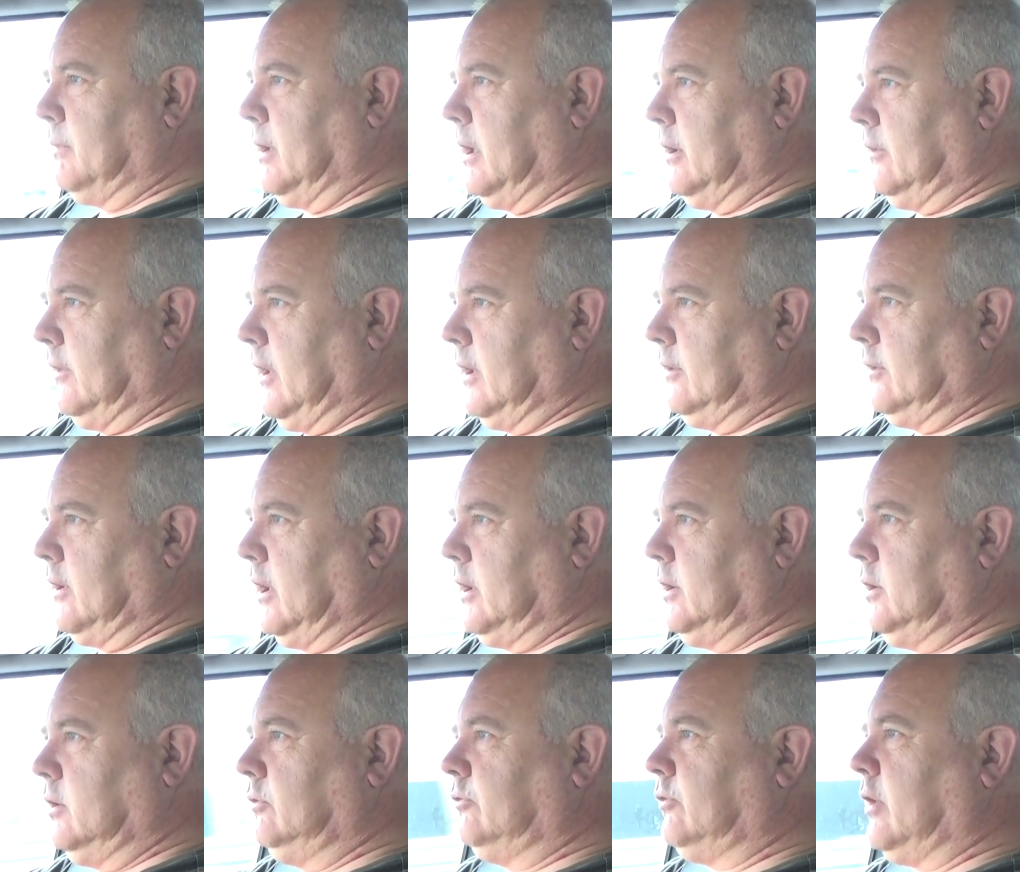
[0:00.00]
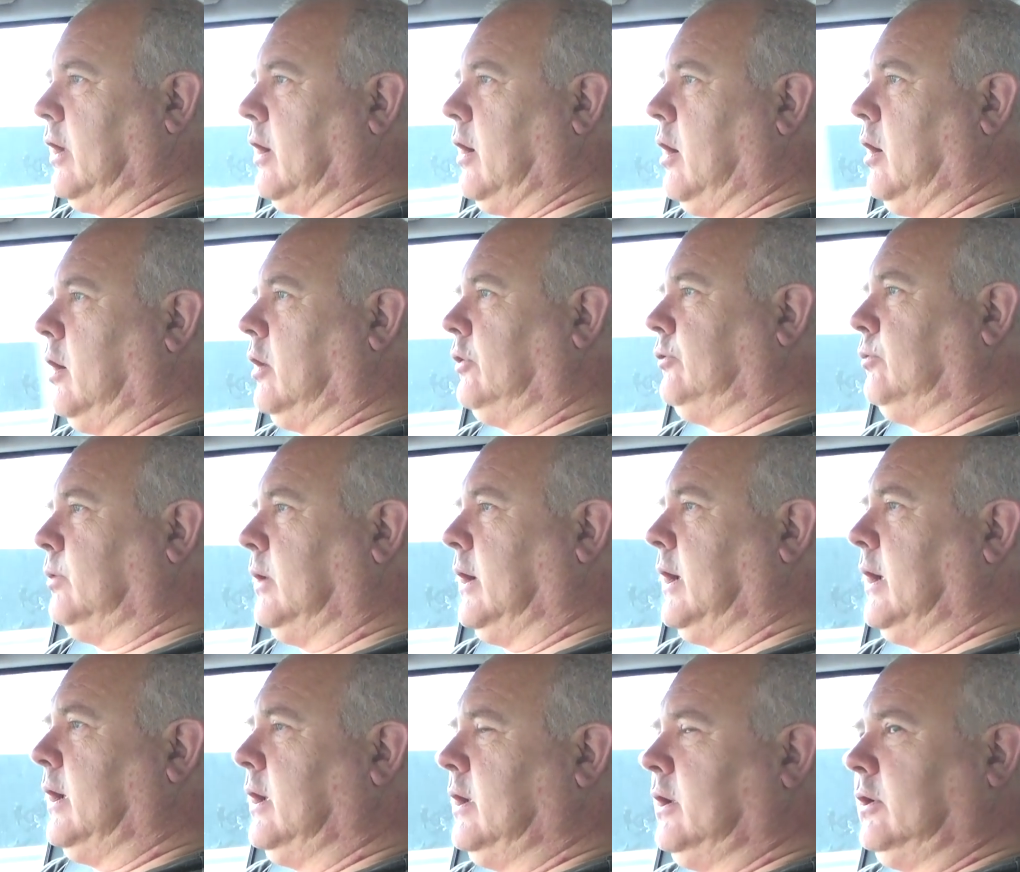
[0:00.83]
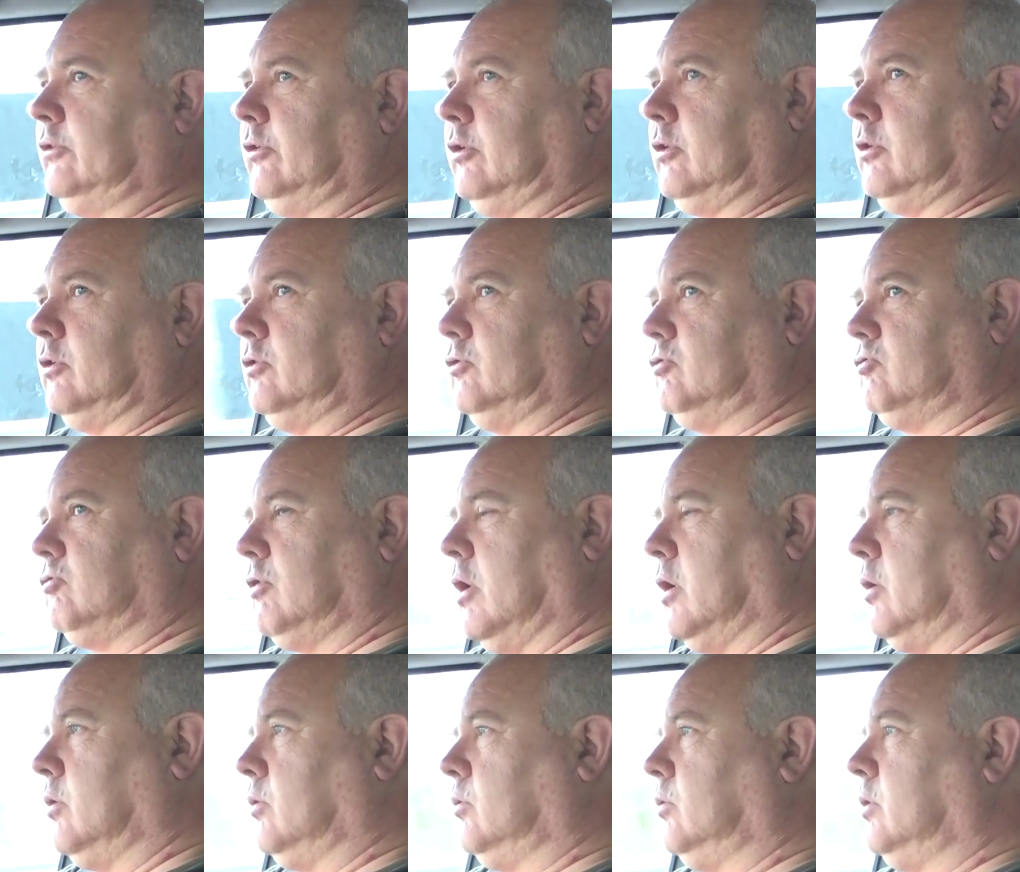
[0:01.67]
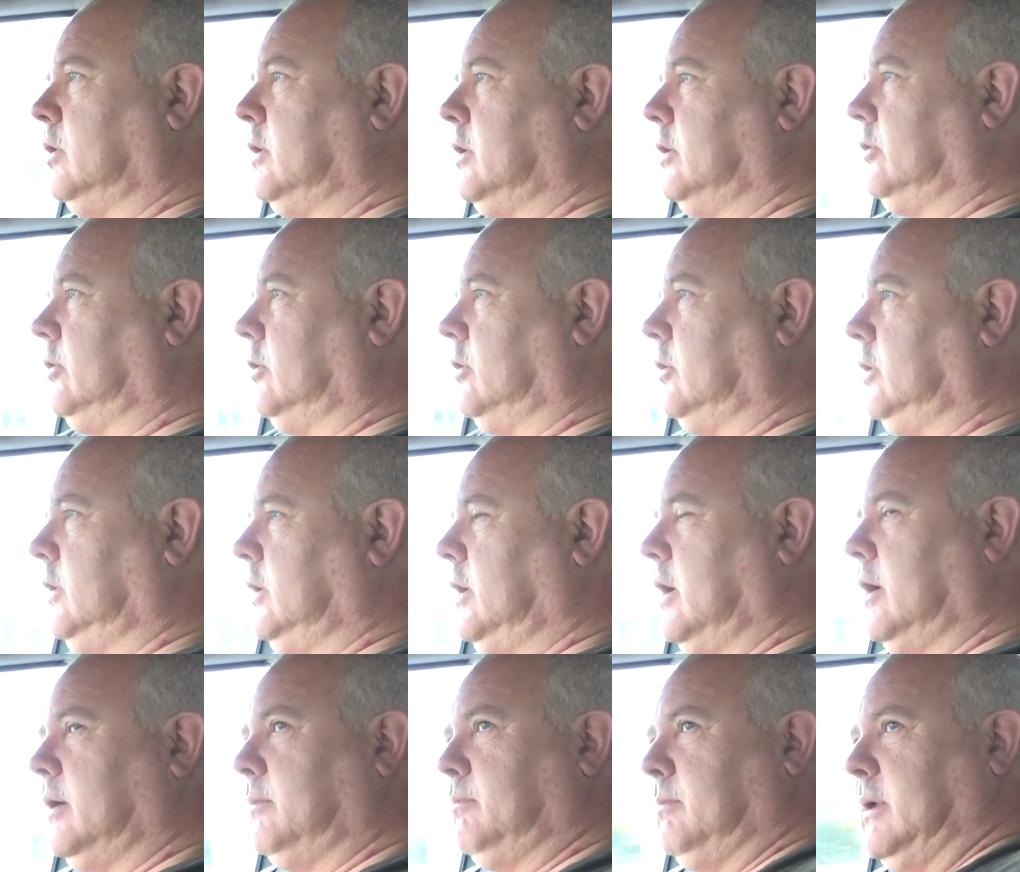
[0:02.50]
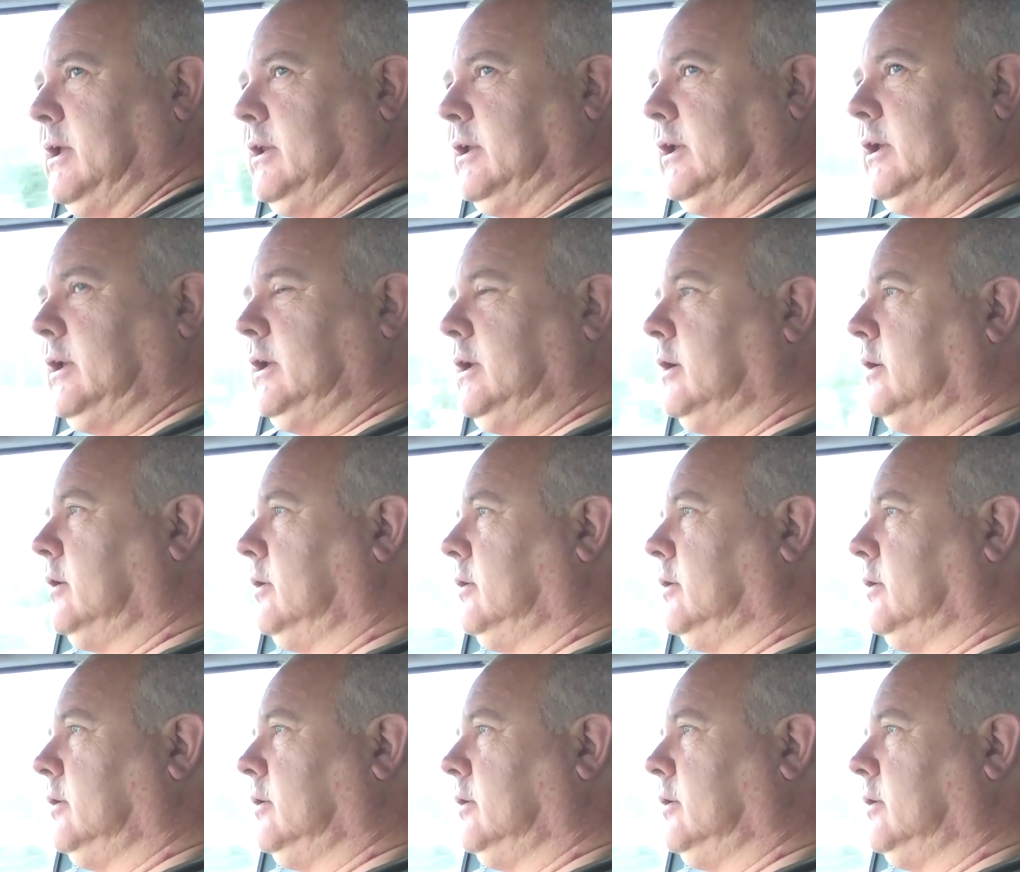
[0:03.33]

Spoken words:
and then they use that hardware to control the MIDI